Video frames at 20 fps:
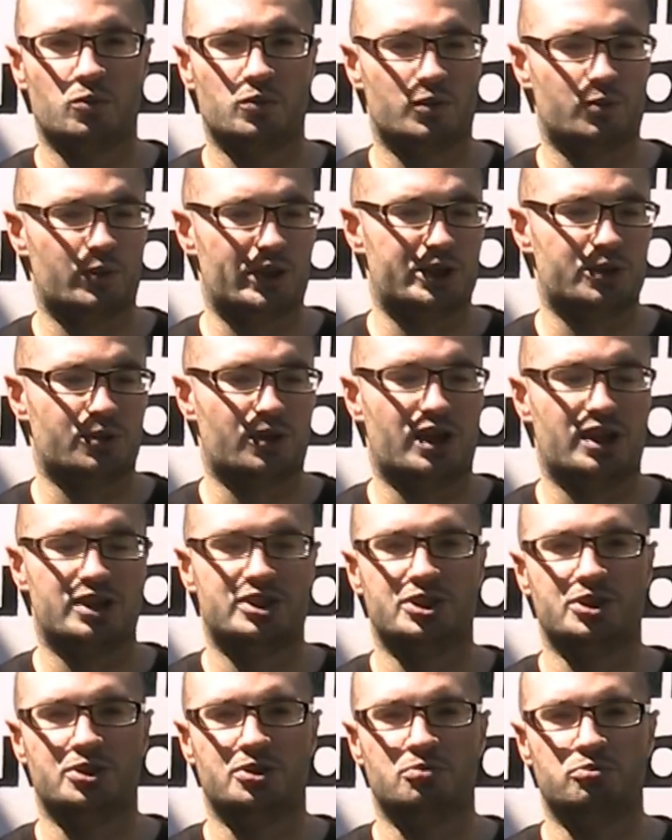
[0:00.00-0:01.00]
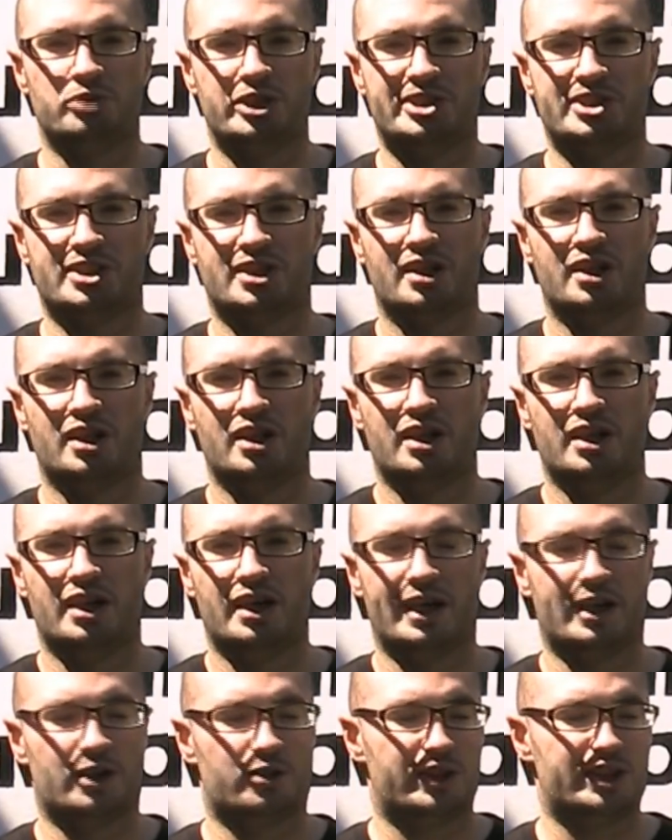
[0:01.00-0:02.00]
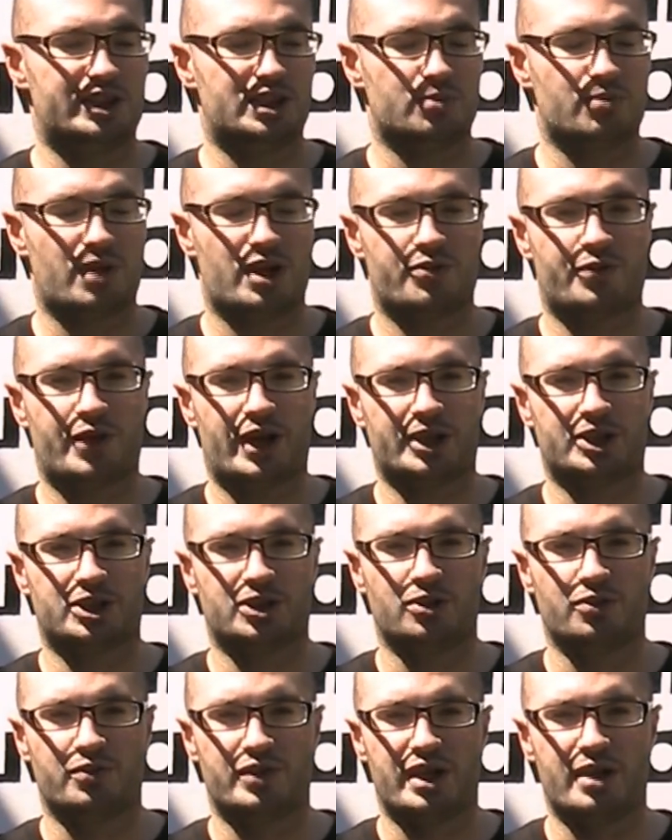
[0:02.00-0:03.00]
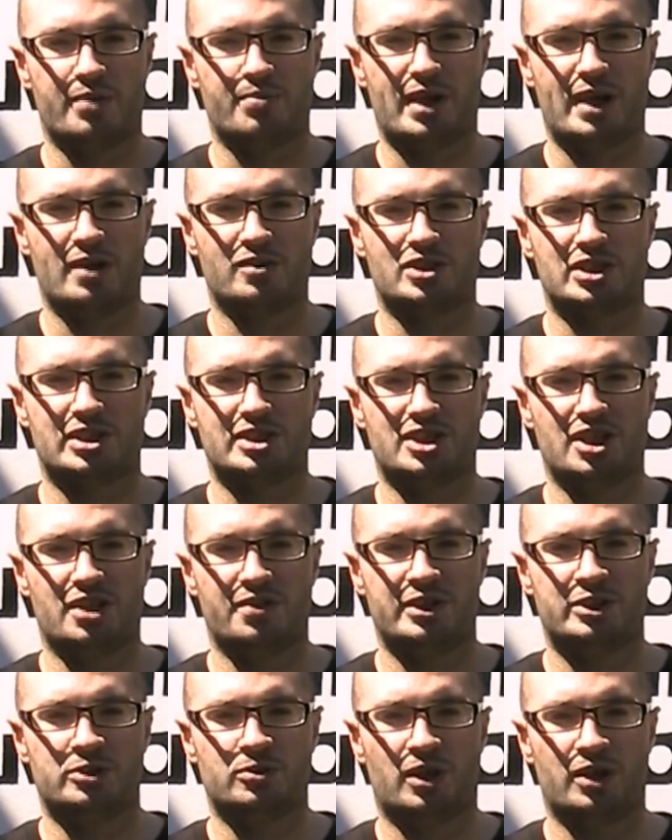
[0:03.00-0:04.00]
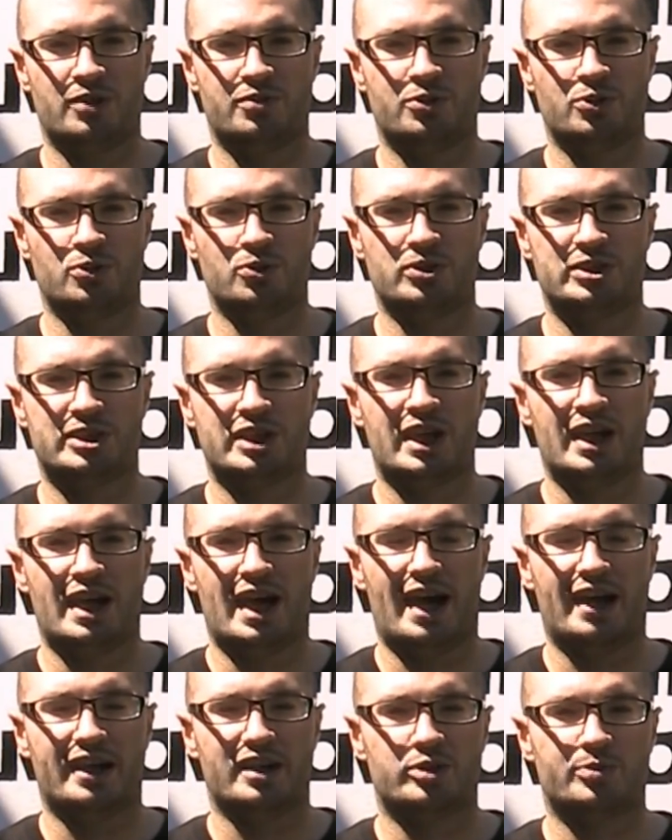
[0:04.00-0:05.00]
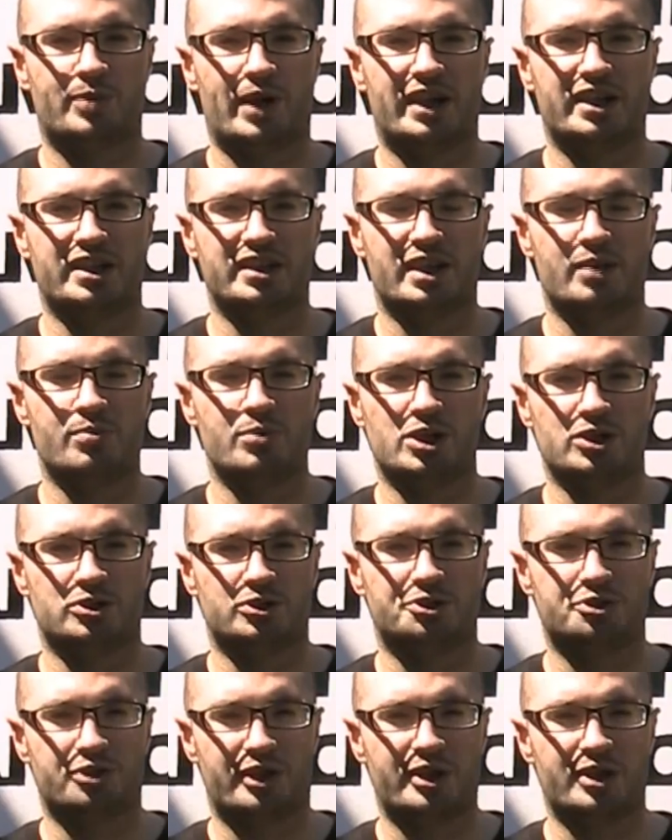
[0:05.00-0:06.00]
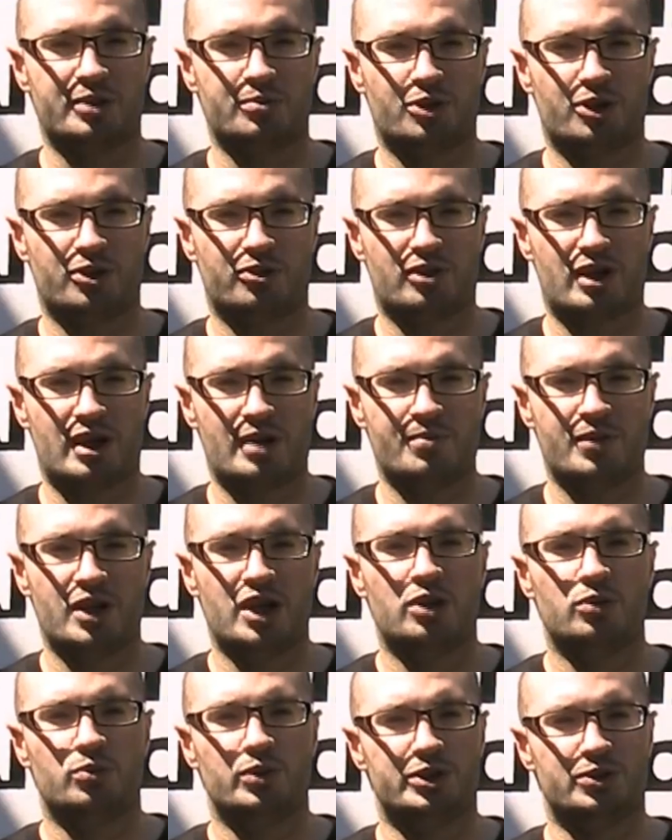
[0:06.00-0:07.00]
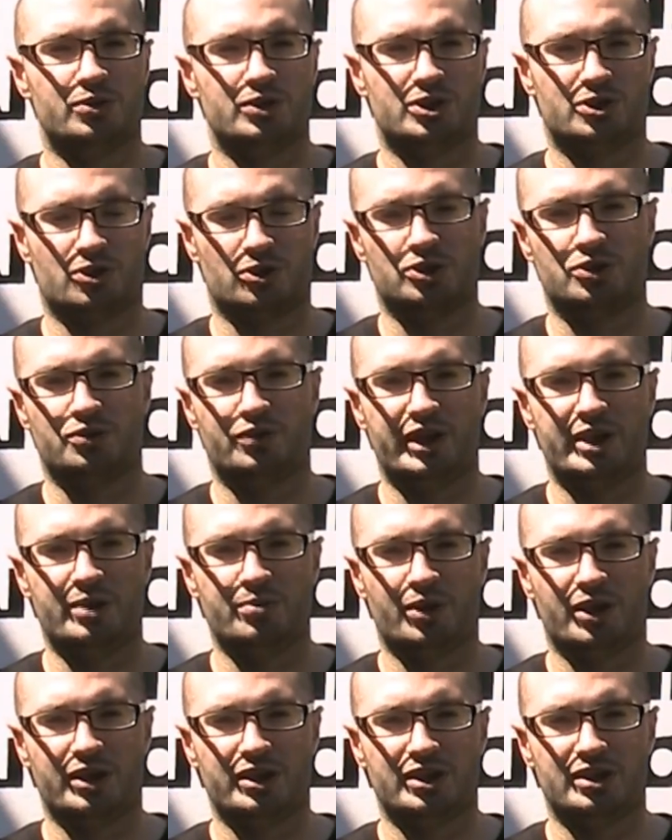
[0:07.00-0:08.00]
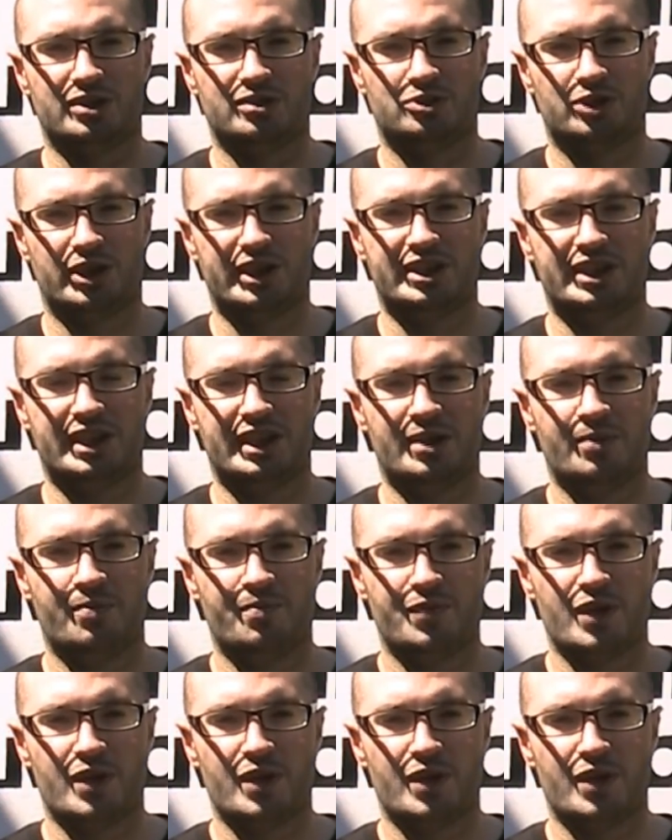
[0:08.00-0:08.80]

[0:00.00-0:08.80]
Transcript: which were to risk increasing manufacture of their Mauser service rifles and expanding their military training program, which was contravened by the treaty,